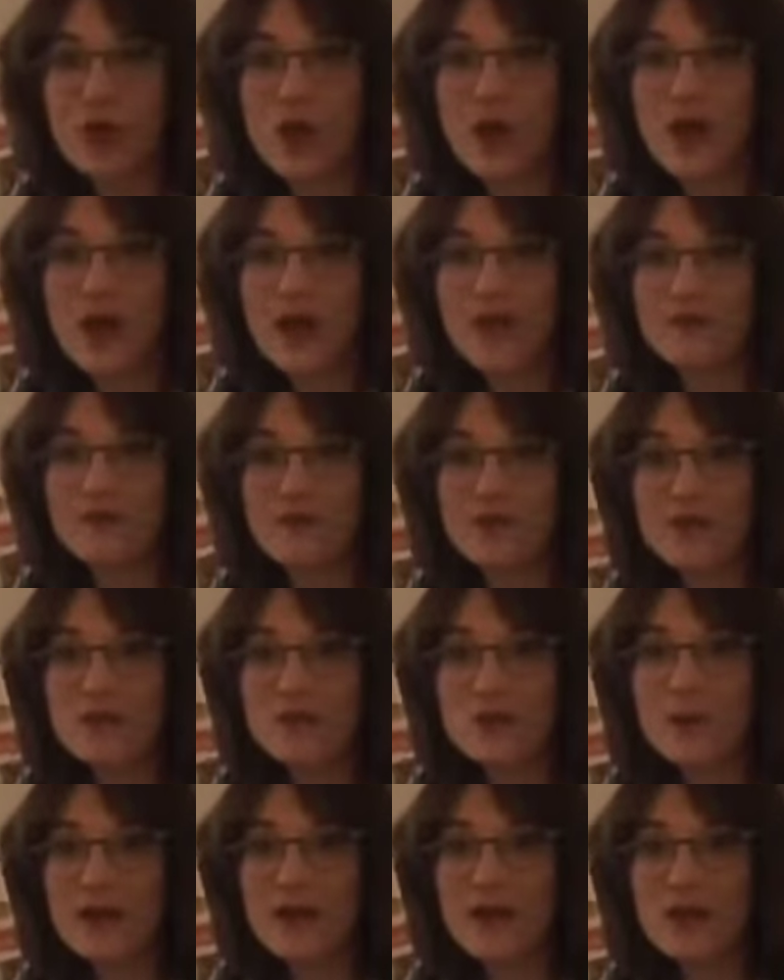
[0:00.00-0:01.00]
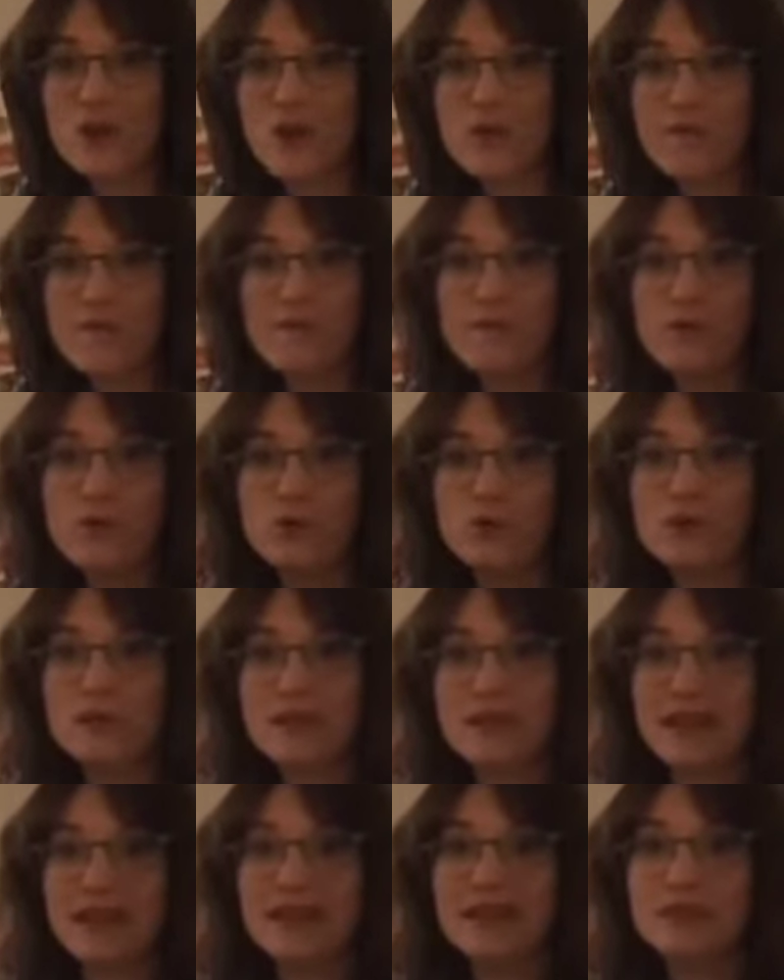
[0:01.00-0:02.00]
it involves quite a lot of
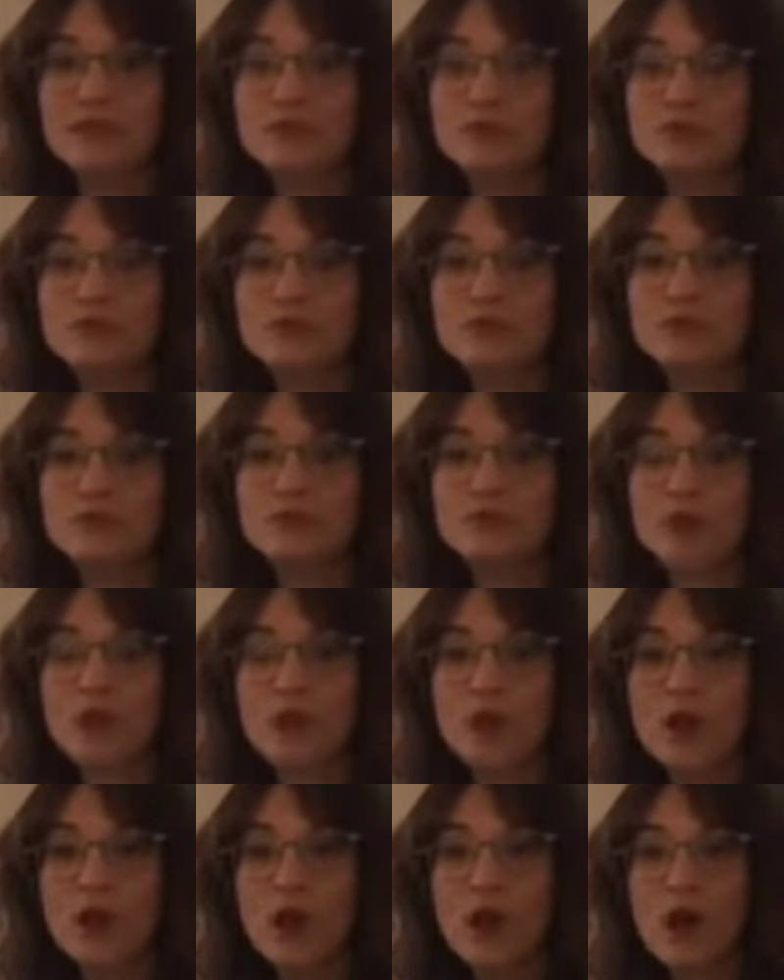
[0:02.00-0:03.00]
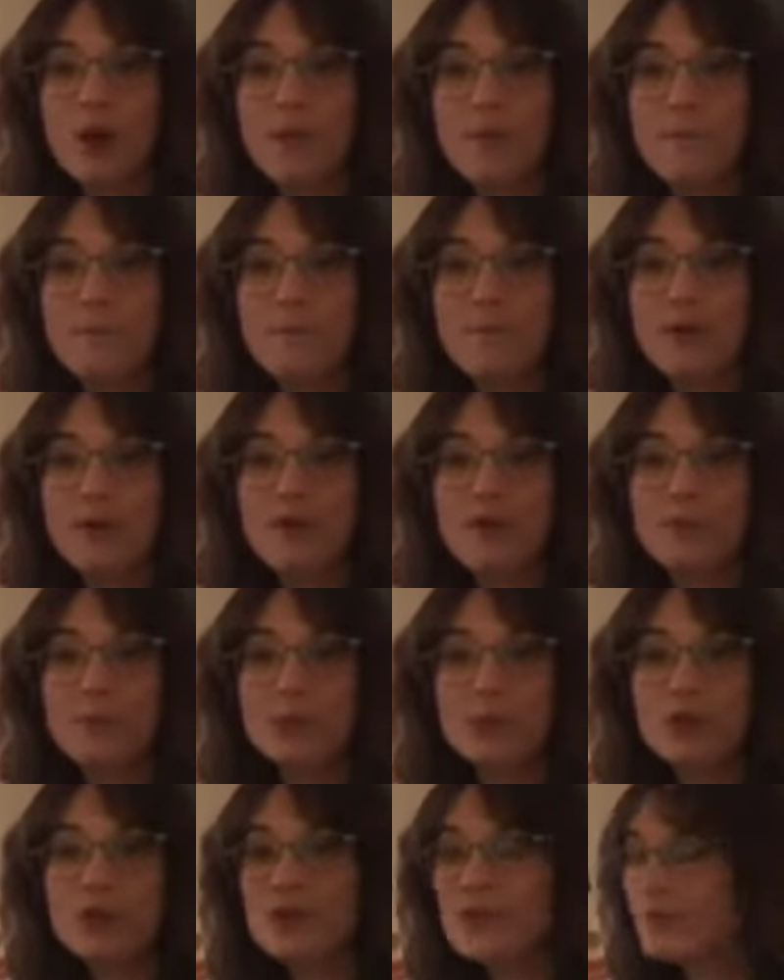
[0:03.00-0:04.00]
folding, but the
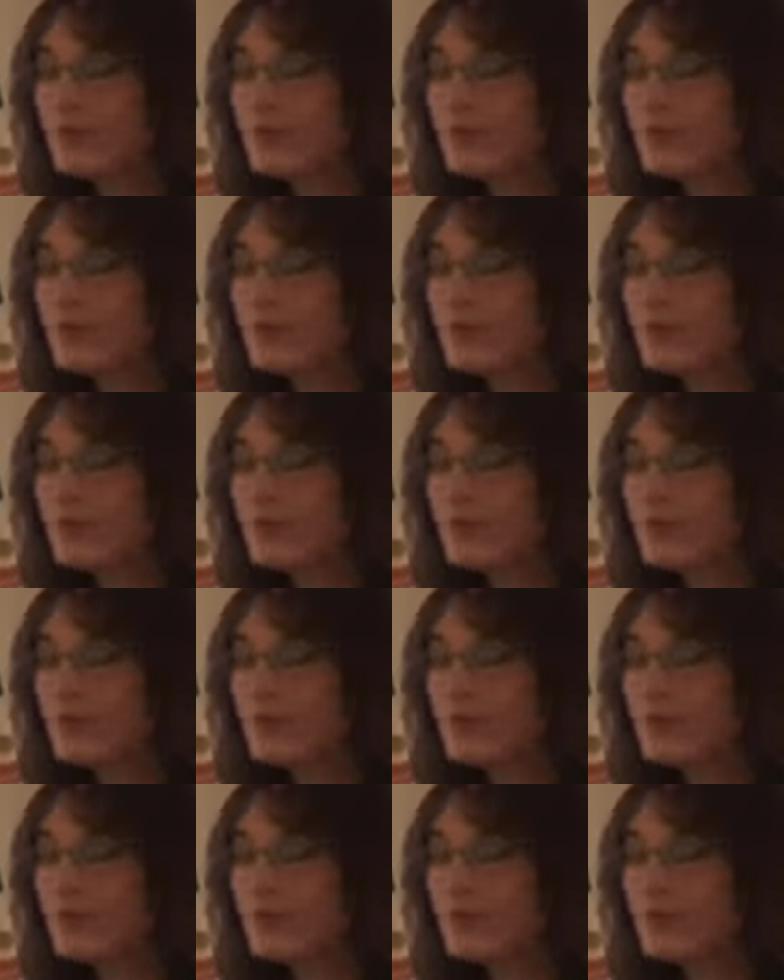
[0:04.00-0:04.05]
important